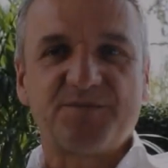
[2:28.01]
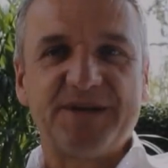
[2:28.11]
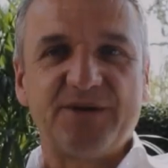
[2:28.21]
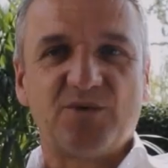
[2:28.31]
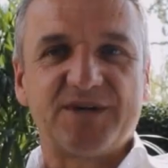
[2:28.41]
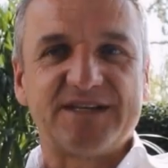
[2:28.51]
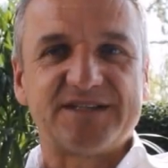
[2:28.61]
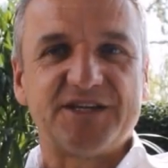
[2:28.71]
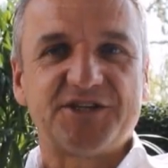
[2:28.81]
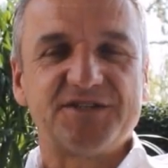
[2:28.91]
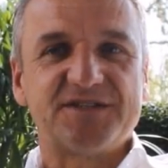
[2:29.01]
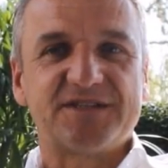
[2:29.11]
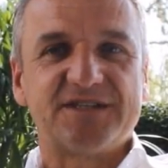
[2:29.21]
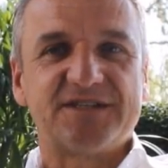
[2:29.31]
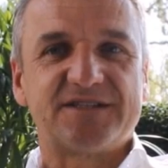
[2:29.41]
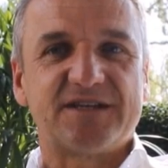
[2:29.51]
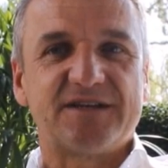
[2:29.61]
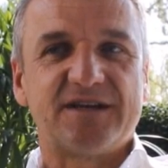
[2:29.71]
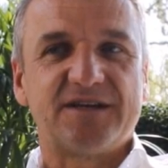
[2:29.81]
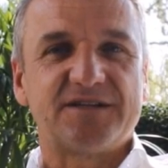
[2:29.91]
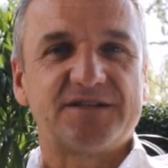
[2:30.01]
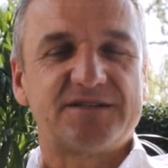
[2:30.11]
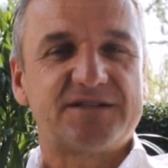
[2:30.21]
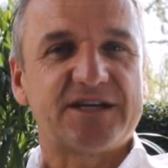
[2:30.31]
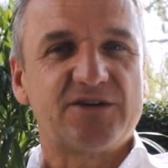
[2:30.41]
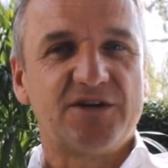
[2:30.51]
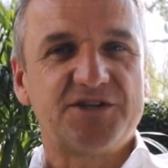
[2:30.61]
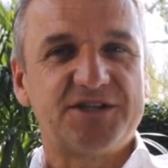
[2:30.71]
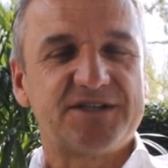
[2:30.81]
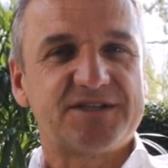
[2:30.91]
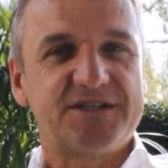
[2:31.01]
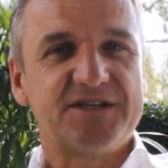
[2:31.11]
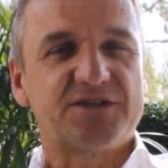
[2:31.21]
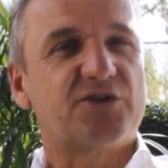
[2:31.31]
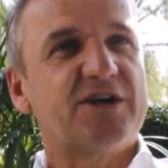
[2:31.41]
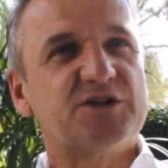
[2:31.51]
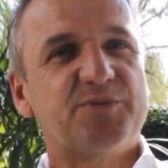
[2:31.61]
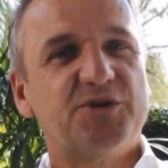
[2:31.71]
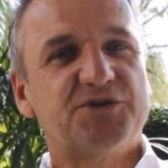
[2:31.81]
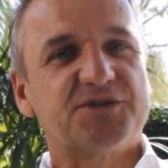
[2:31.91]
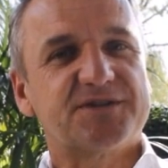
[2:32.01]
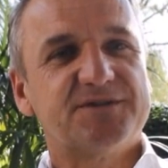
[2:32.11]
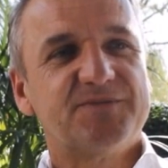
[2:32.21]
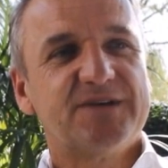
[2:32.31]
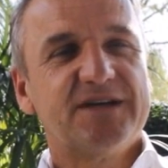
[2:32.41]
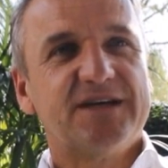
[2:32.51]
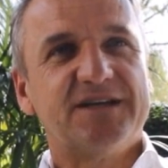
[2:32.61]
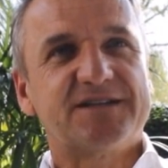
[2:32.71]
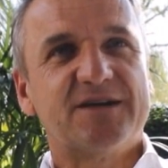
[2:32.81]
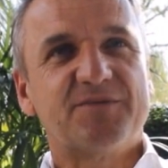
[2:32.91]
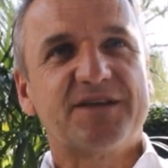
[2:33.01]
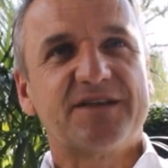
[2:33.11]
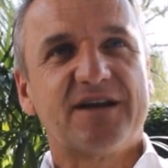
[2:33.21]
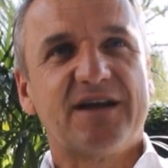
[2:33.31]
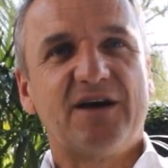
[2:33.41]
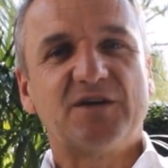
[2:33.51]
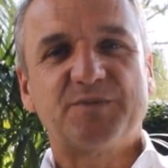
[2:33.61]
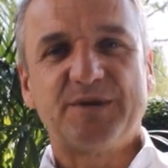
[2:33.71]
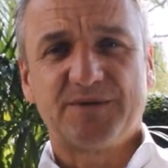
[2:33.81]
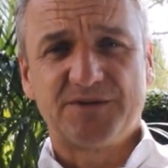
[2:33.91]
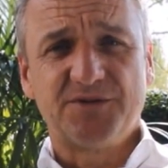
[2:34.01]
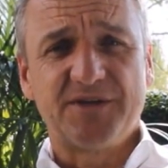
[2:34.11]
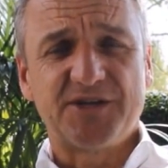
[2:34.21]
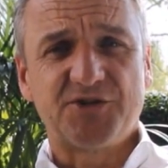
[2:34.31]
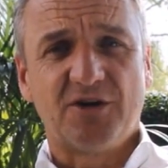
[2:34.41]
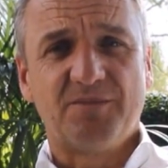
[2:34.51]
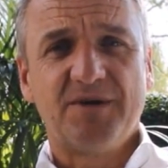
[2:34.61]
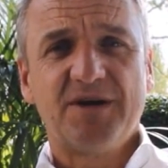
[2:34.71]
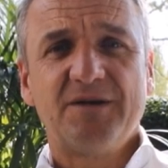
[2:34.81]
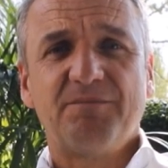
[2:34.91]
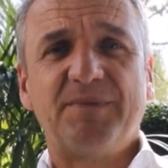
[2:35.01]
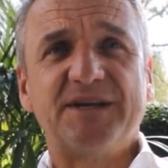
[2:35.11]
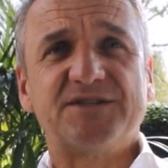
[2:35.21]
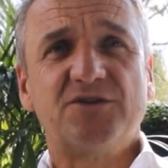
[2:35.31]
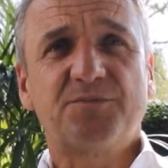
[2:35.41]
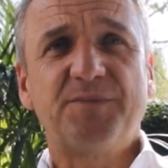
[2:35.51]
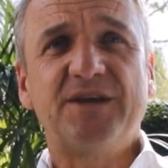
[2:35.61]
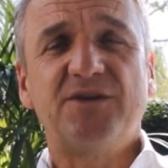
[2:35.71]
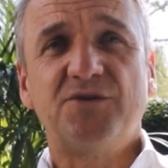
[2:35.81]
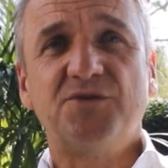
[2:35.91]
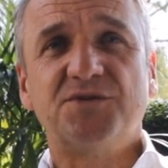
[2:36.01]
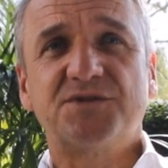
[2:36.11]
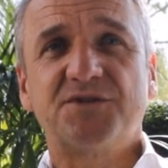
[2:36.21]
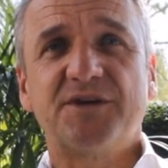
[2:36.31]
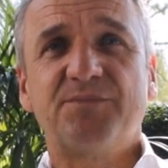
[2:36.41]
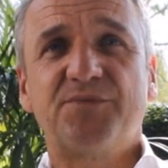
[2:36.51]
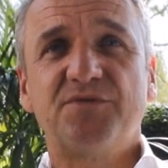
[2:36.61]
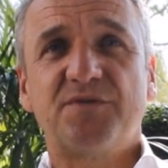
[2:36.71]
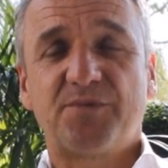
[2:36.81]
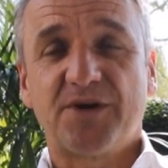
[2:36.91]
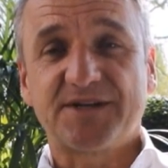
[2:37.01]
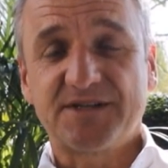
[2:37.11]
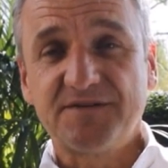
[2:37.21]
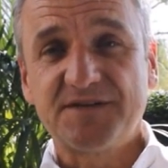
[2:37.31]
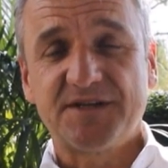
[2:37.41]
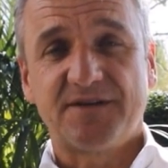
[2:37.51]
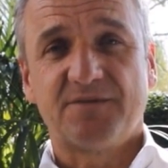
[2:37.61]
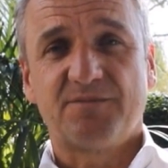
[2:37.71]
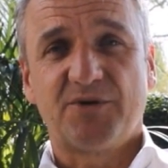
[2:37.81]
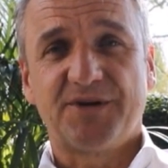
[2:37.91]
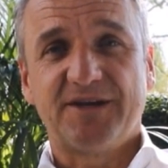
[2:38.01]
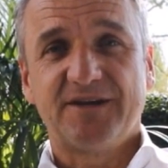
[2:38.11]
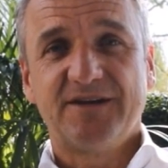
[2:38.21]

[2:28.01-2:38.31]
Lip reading: with many organizations is technology is seen as a grudge purchase. It is something that allows people to do their job, but is not being used to improve the productivity of the employee.